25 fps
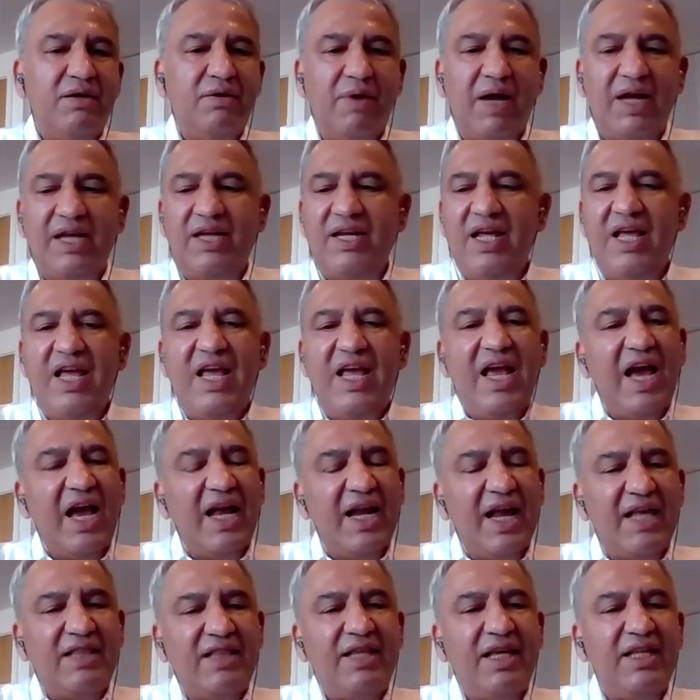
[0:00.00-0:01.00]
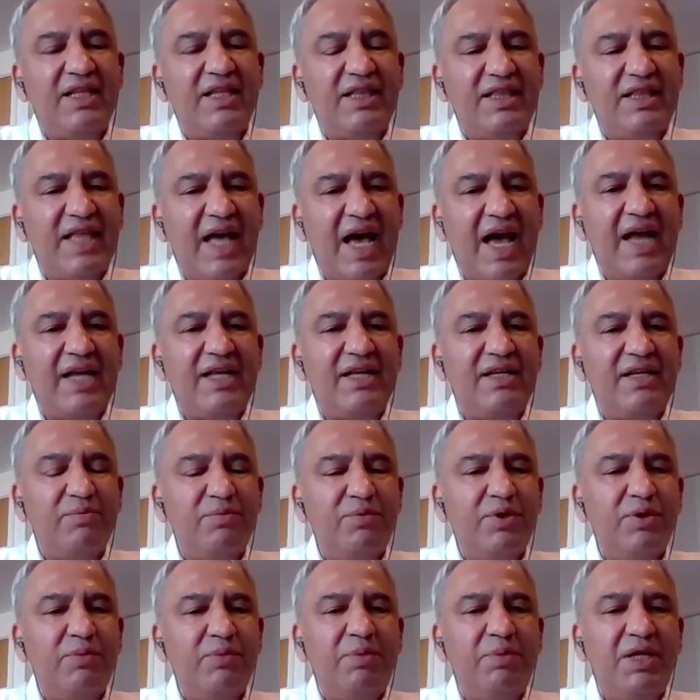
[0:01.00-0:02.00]
Right. And I think that
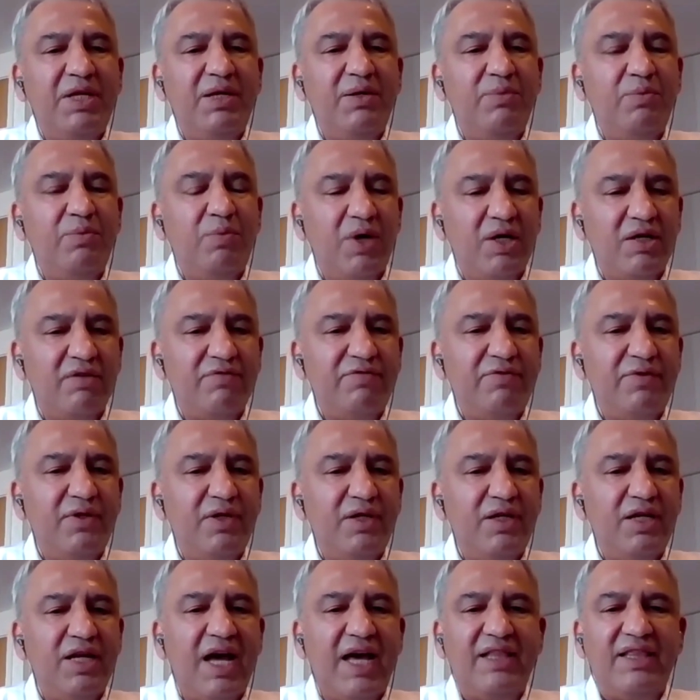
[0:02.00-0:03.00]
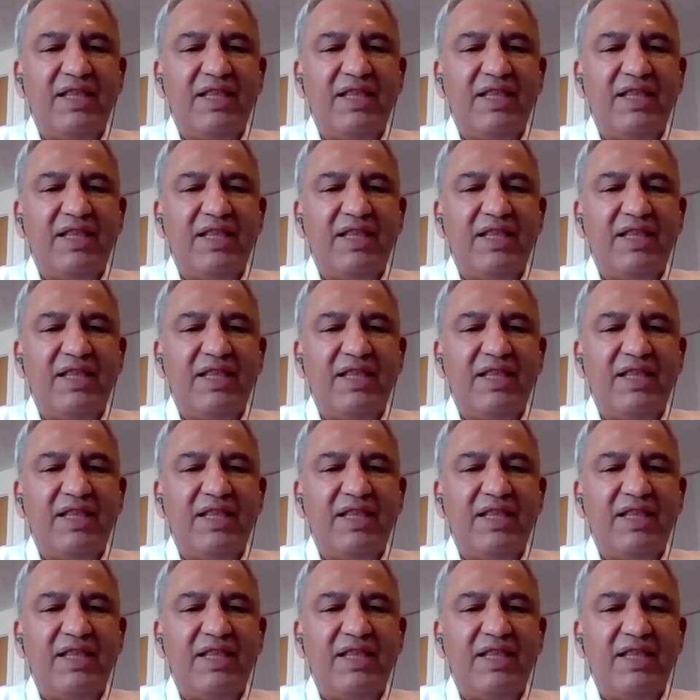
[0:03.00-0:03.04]
would be wonderful.